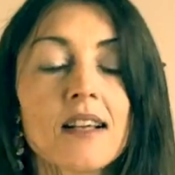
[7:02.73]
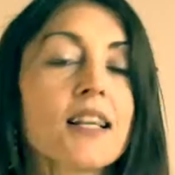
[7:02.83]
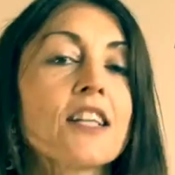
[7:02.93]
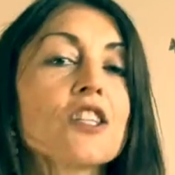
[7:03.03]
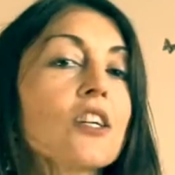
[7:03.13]

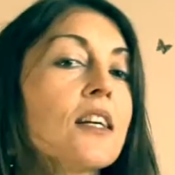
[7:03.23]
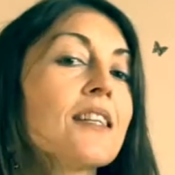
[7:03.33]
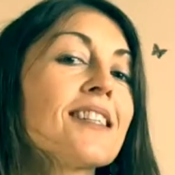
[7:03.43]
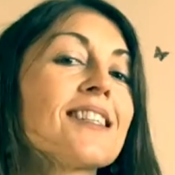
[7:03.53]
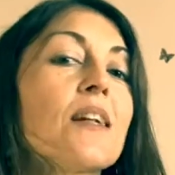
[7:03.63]

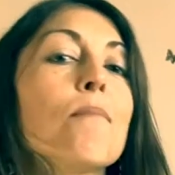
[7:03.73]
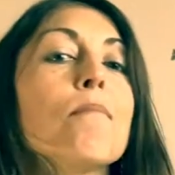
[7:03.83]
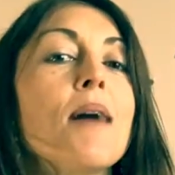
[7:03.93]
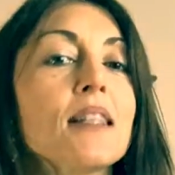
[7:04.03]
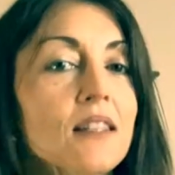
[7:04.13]
Sagittarius is an
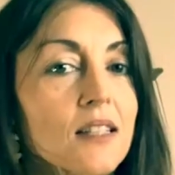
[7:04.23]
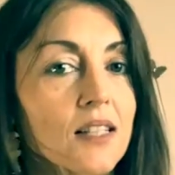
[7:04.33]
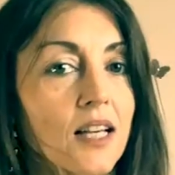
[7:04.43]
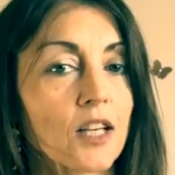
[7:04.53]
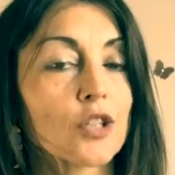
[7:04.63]

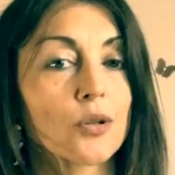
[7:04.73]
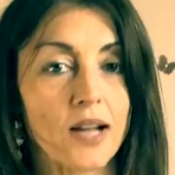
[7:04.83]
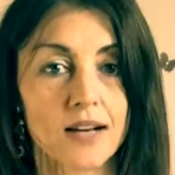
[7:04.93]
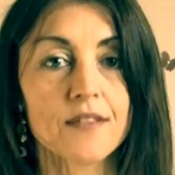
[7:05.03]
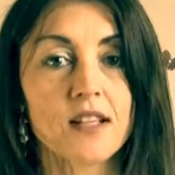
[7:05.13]
immensely
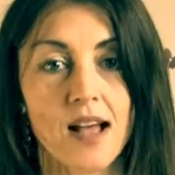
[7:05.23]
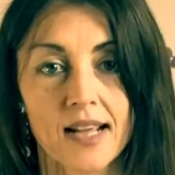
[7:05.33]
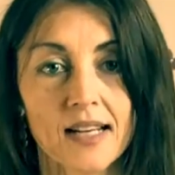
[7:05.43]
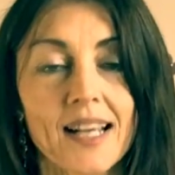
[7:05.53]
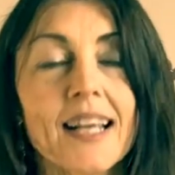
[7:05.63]
creative
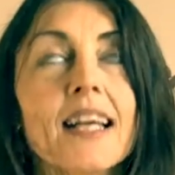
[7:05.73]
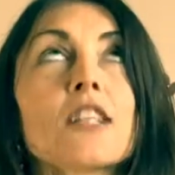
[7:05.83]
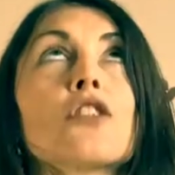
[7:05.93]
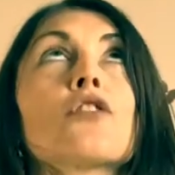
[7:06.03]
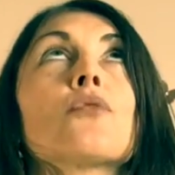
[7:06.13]
sign,
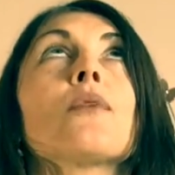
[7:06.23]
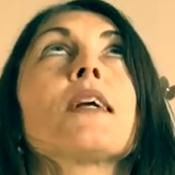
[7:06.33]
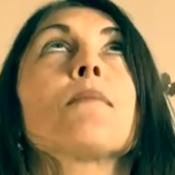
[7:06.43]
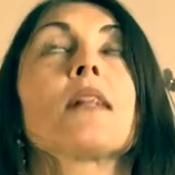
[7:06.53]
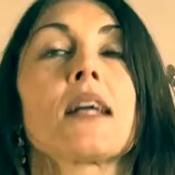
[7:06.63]

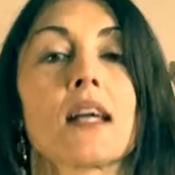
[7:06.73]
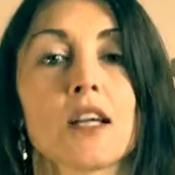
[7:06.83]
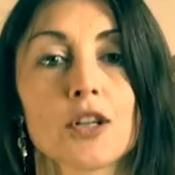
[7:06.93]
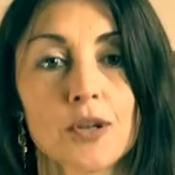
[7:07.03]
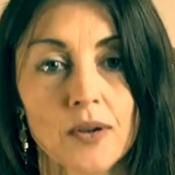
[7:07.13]
extremely
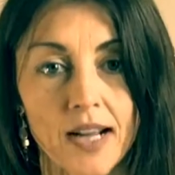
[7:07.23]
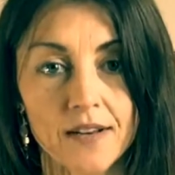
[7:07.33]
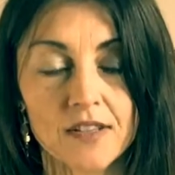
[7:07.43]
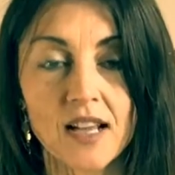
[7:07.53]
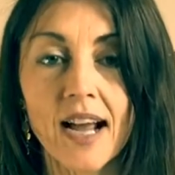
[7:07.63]

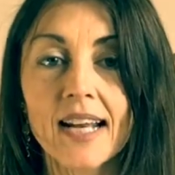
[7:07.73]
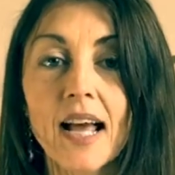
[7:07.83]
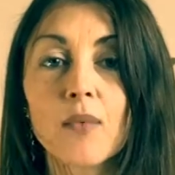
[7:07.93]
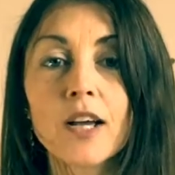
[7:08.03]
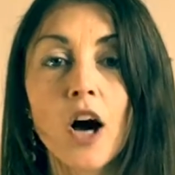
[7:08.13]
creative sign,
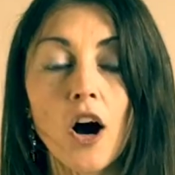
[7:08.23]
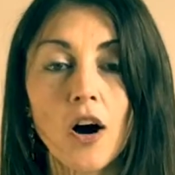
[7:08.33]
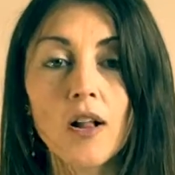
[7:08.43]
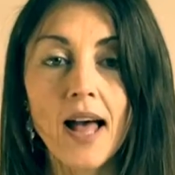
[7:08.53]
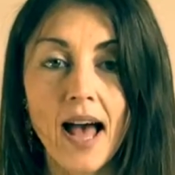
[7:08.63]
and we
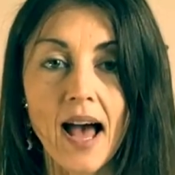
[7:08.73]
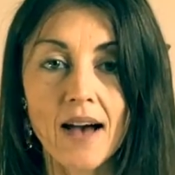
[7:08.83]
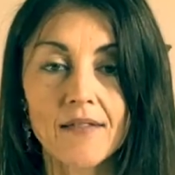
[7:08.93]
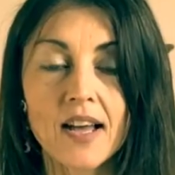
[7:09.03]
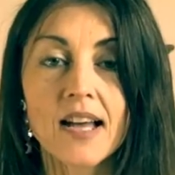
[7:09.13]
all
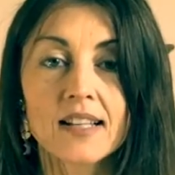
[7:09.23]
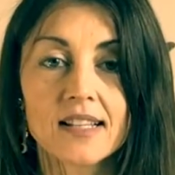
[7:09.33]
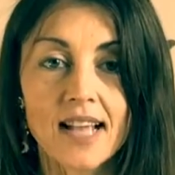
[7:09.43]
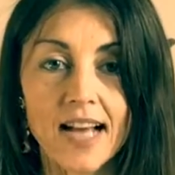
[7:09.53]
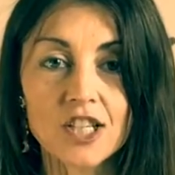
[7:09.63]
have the
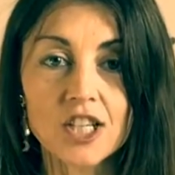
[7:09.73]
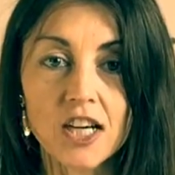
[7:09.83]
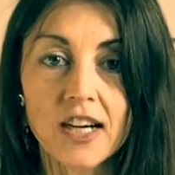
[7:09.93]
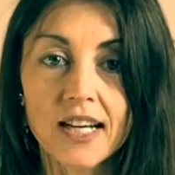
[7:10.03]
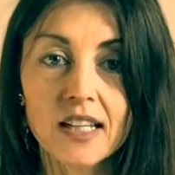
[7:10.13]

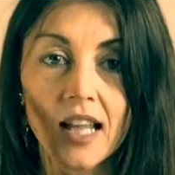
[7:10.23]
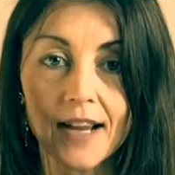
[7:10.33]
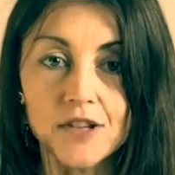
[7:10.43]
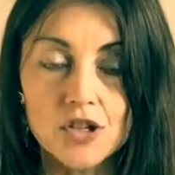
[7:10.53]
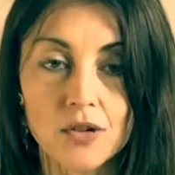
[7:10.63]
Sagittarian
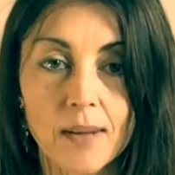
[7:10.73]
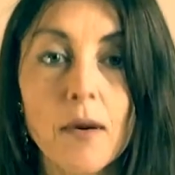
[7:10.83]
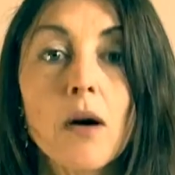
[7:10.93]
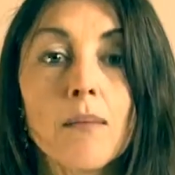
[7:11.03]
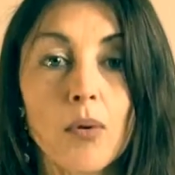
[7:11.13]
life stream
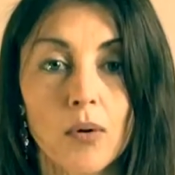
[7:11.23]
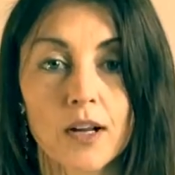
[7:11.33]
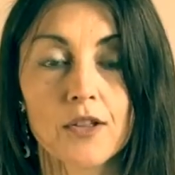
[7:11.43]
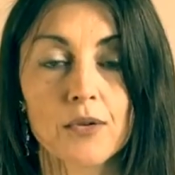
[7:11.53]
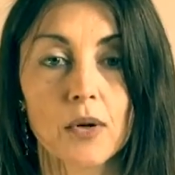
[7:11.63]

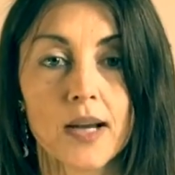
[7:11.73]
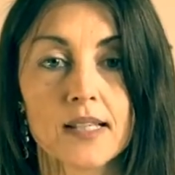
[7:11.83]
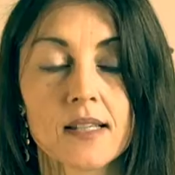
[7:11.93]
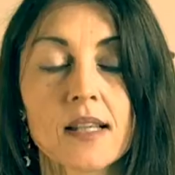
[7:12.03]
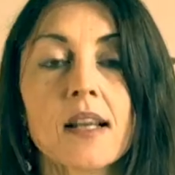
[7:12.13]
pouring through
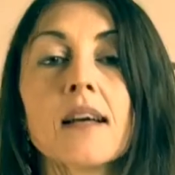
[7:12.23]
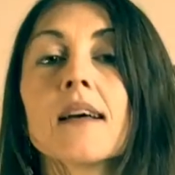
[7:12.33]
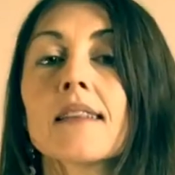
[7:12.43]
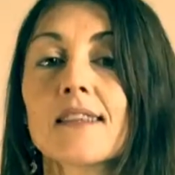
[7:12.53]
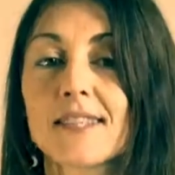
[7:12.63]
us,
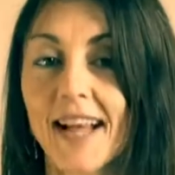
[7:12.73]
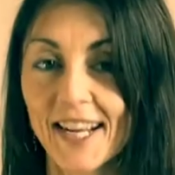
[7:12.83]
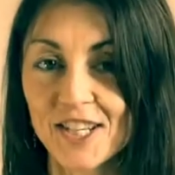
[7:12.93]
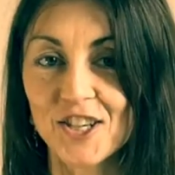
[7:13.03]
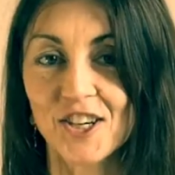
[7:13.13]
the
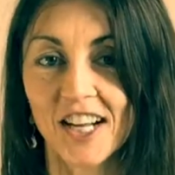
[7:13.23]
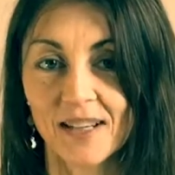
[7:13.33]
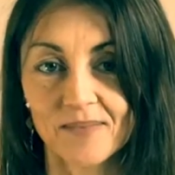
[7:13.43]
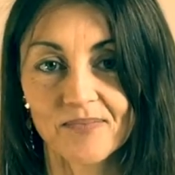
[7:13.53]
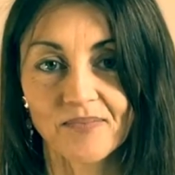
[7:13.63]
sign journey.